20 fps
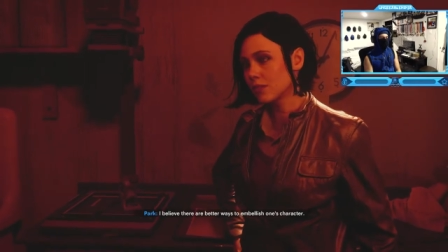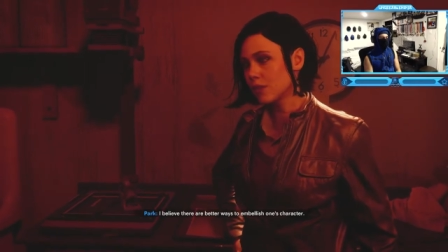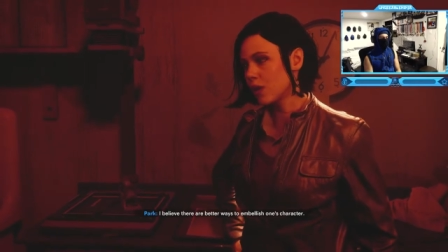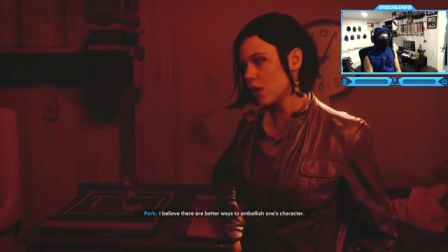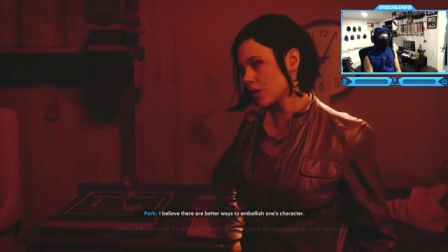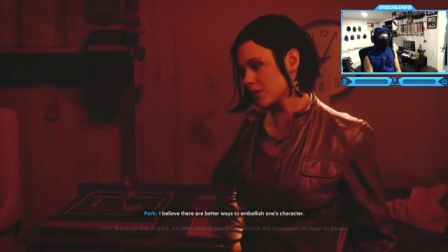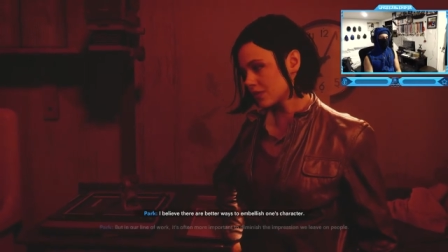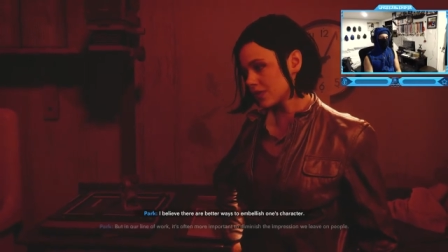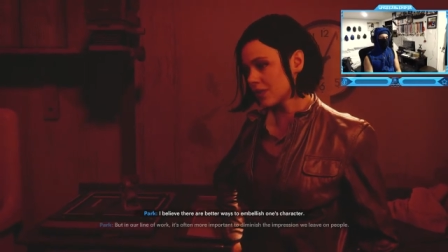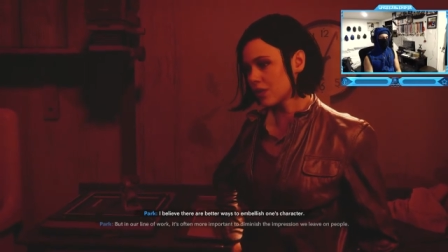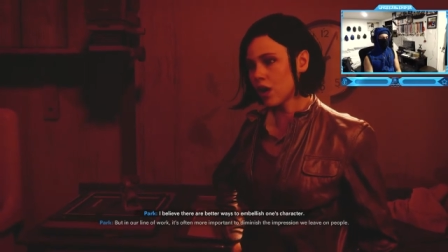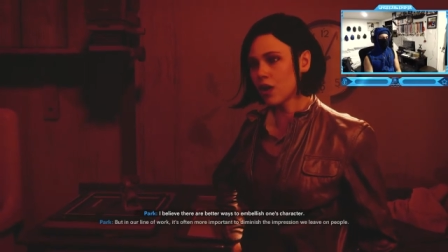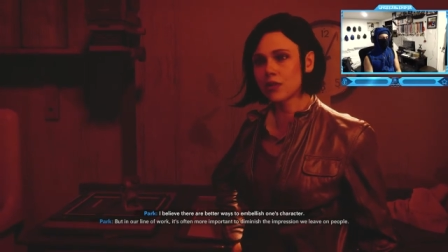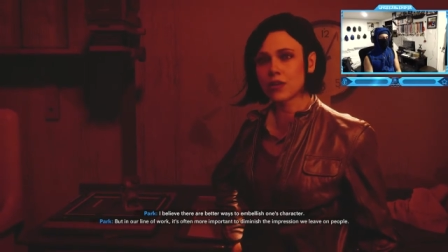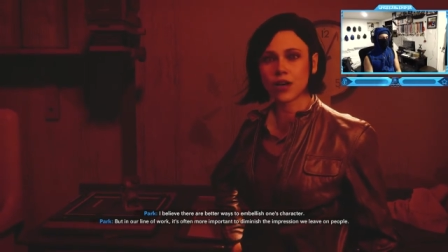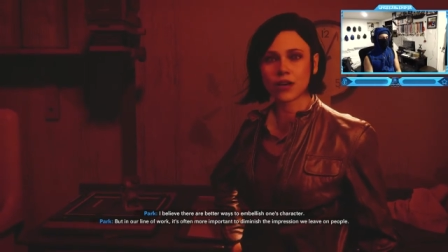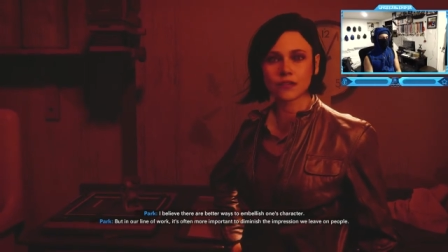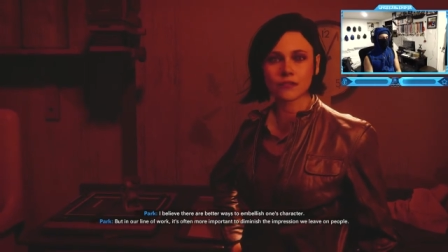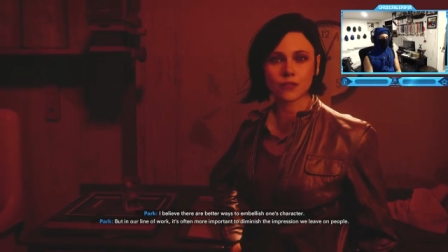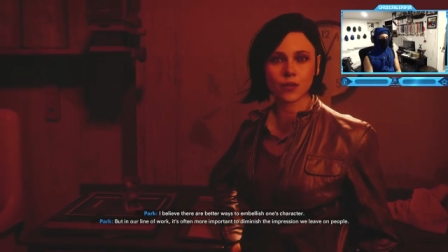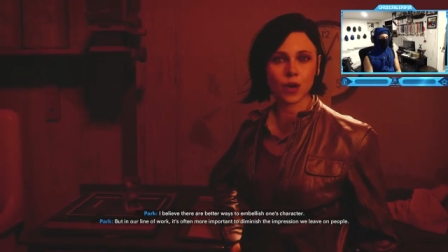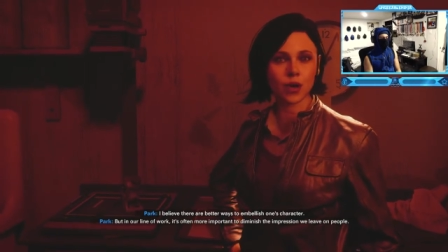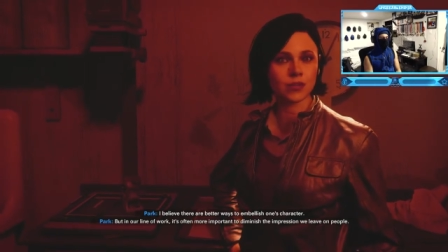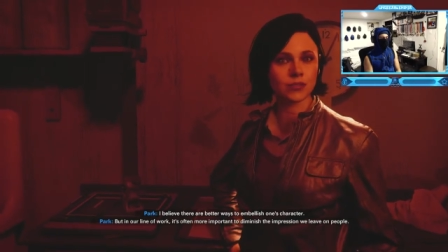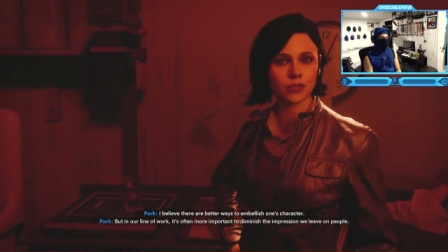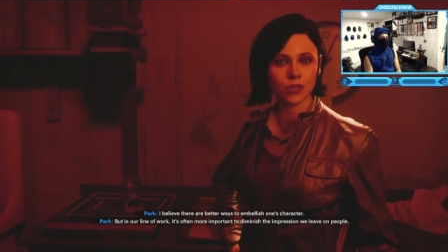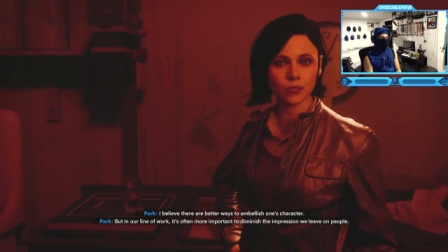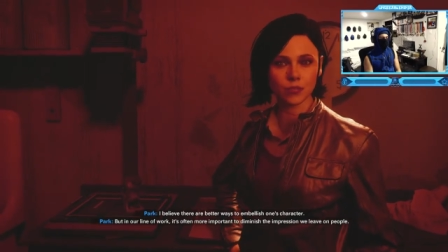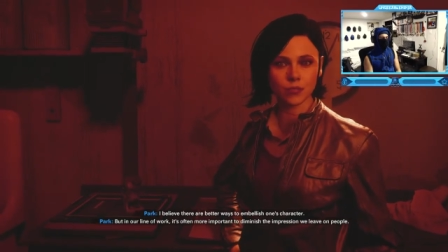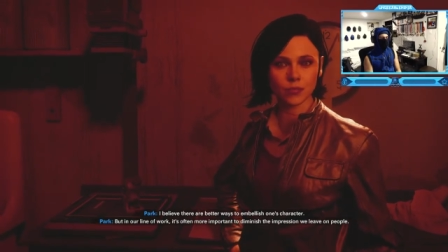But in our line of work,
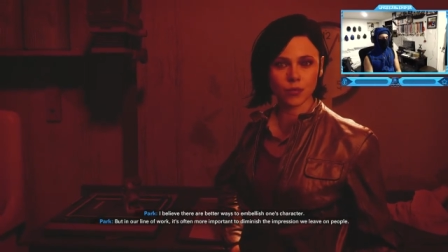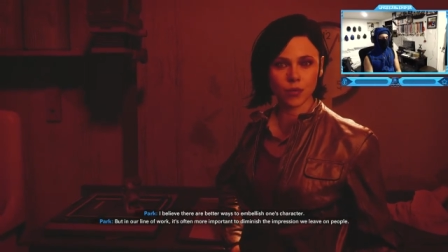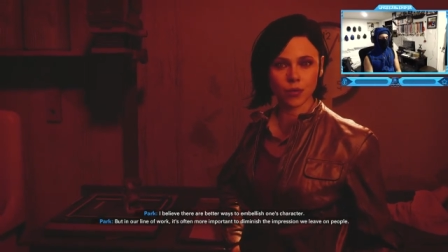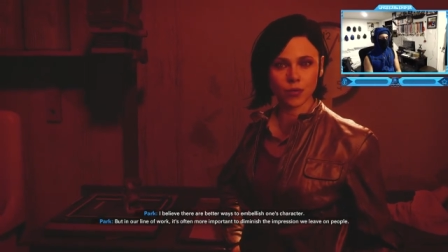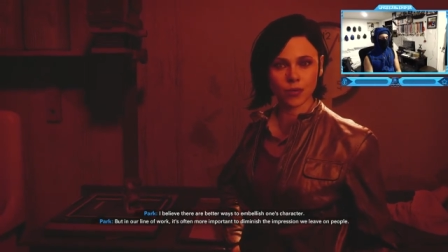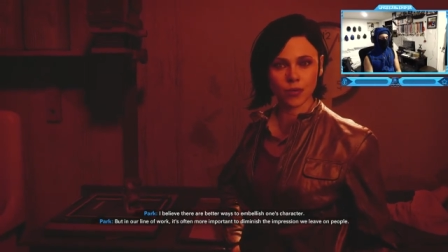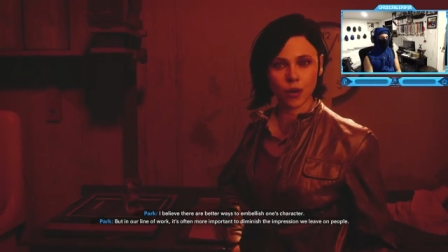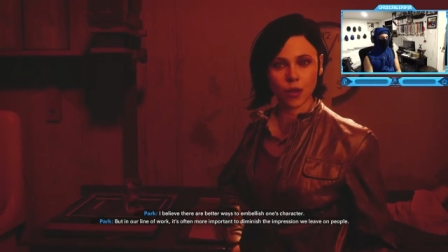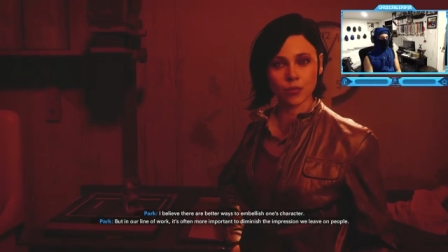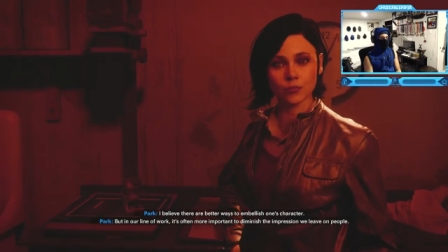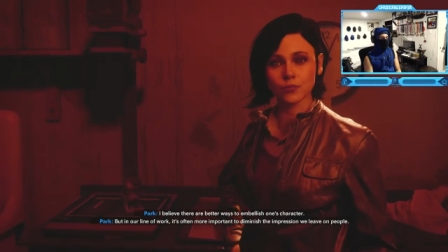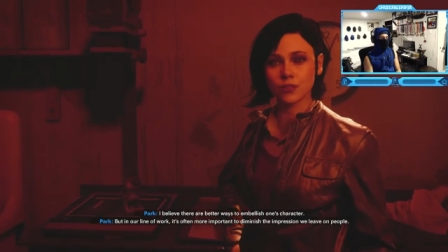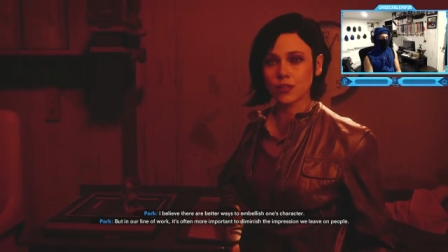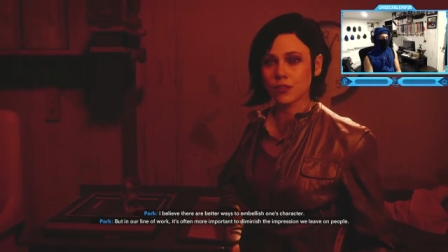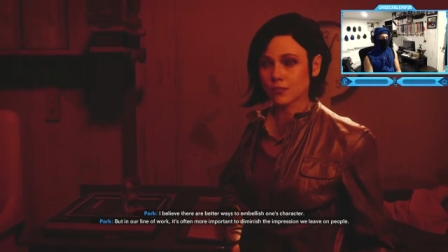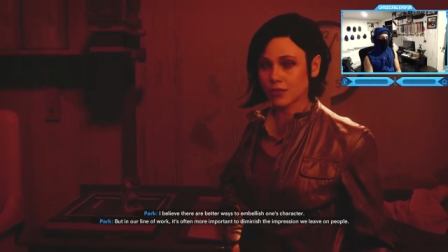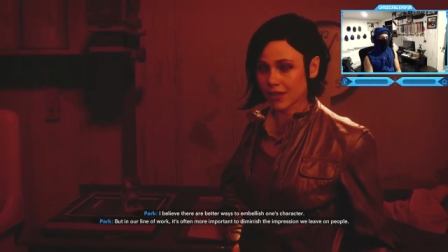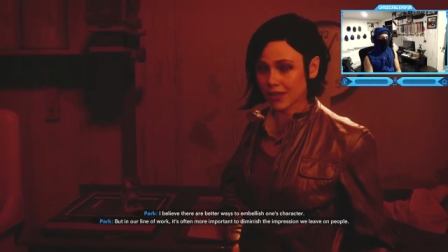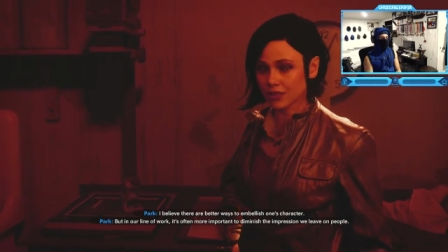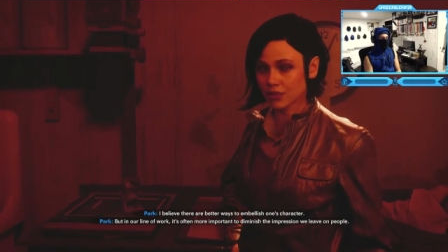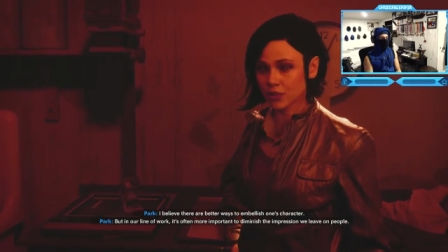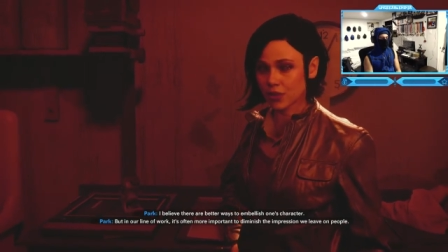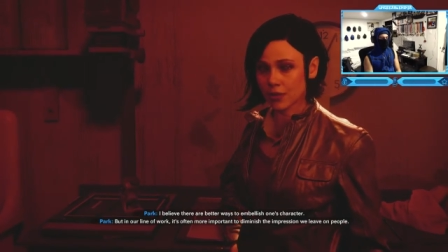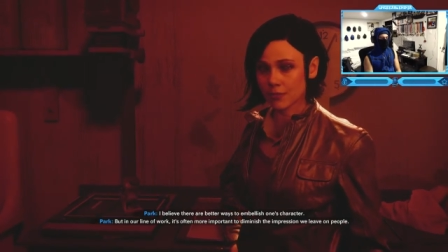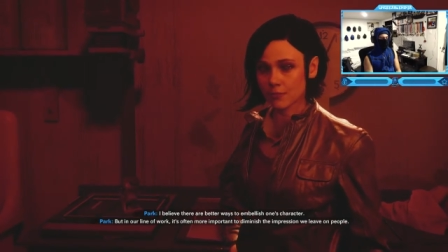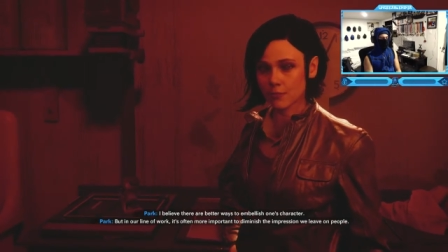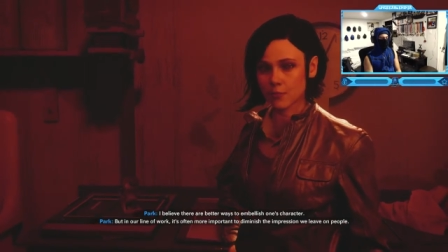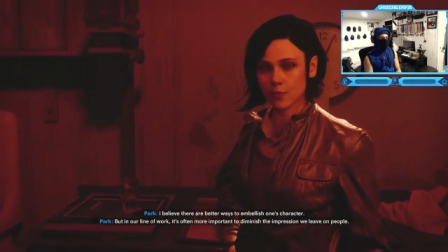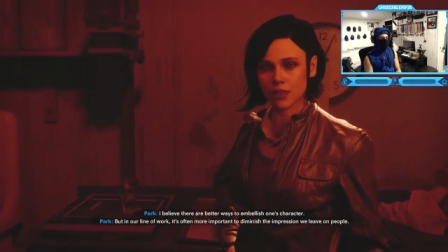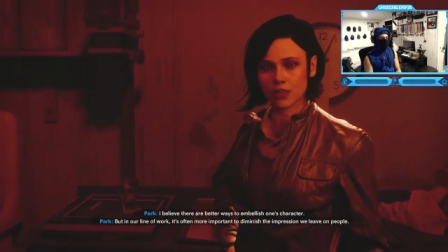it's often more important to diminish the
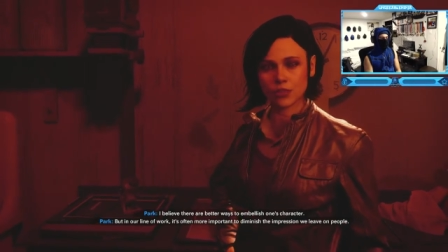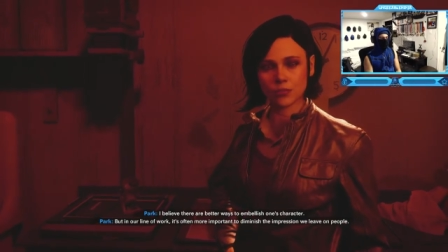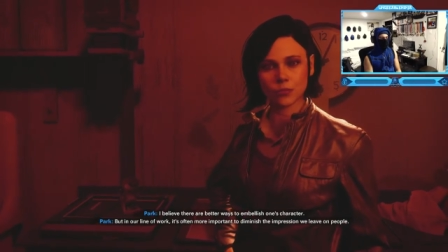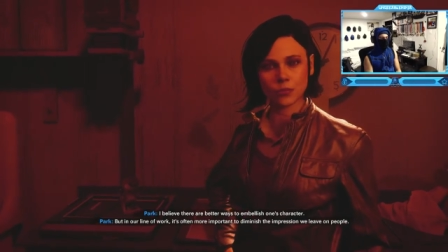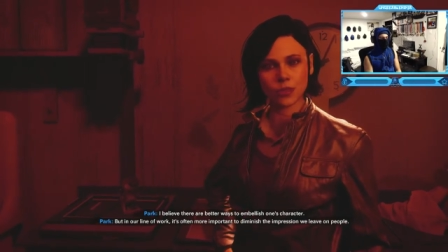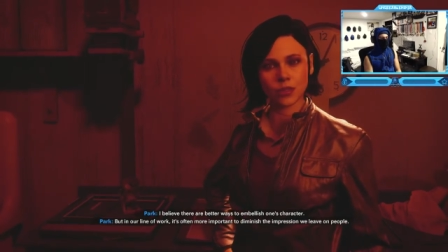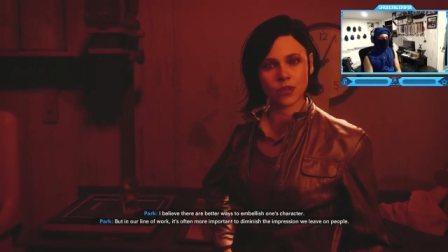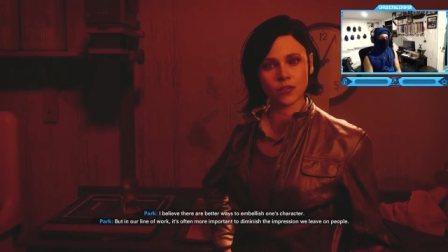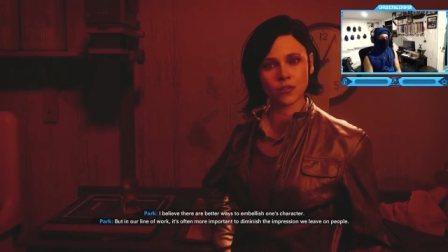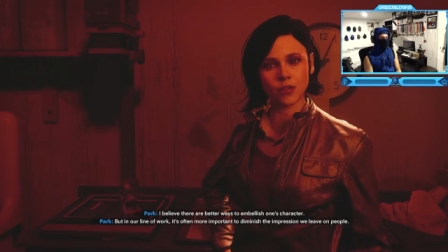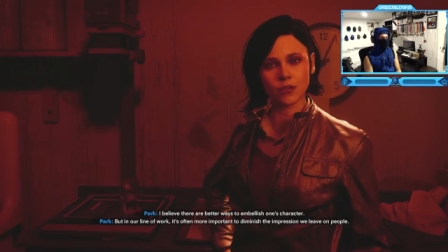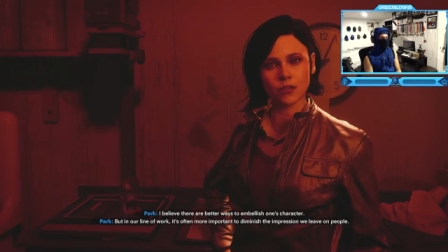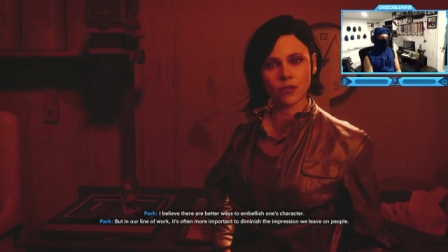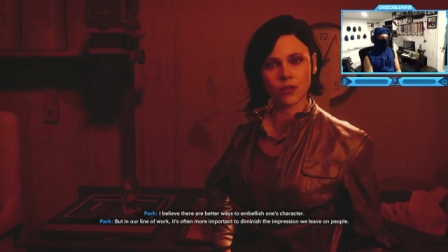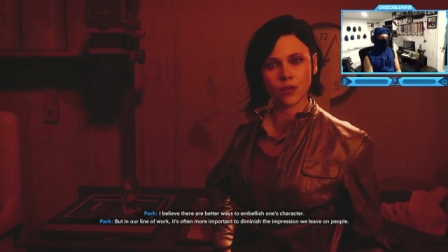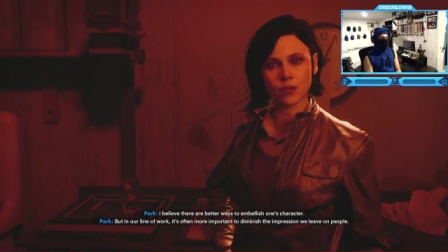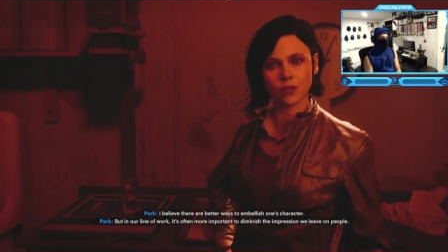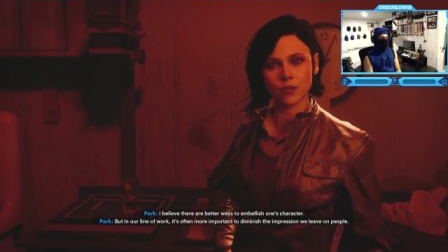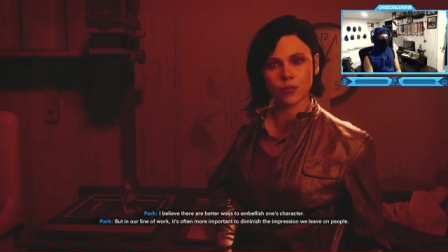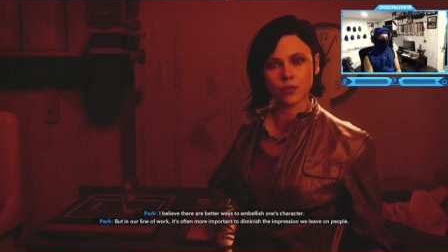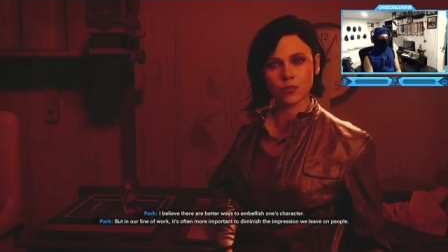impression we leave on people.